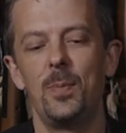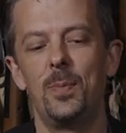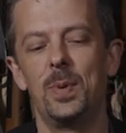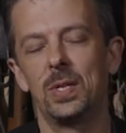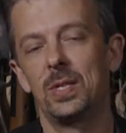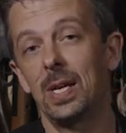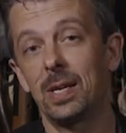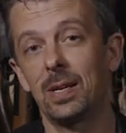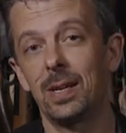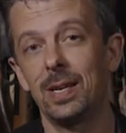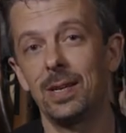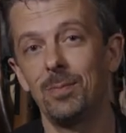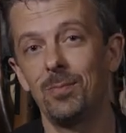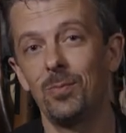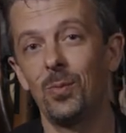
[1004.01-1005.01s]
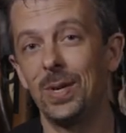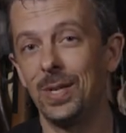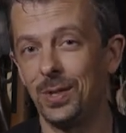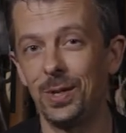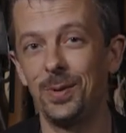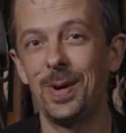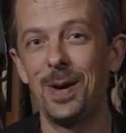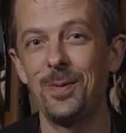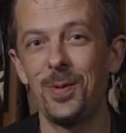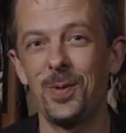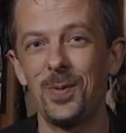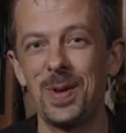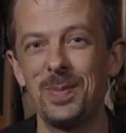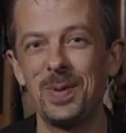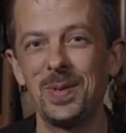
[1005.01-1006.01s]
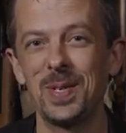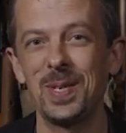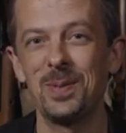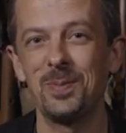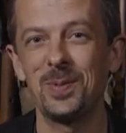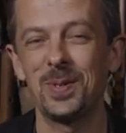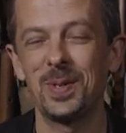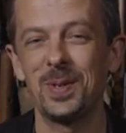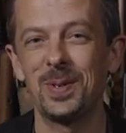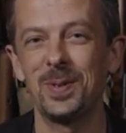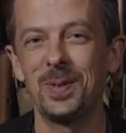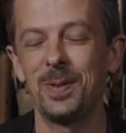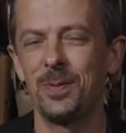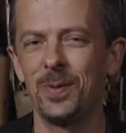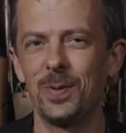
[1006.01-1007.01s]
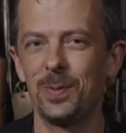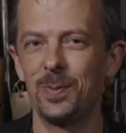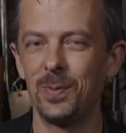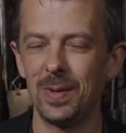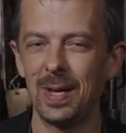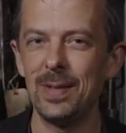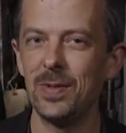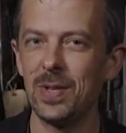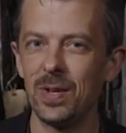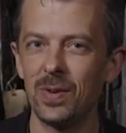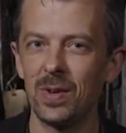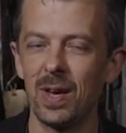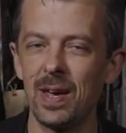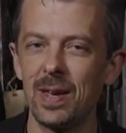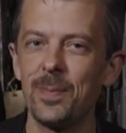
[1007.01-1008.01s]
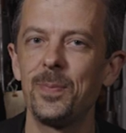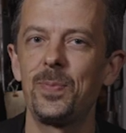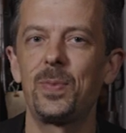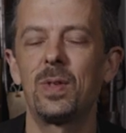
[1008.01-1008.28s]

But secondly, we do have three museums that, if you're in the UK,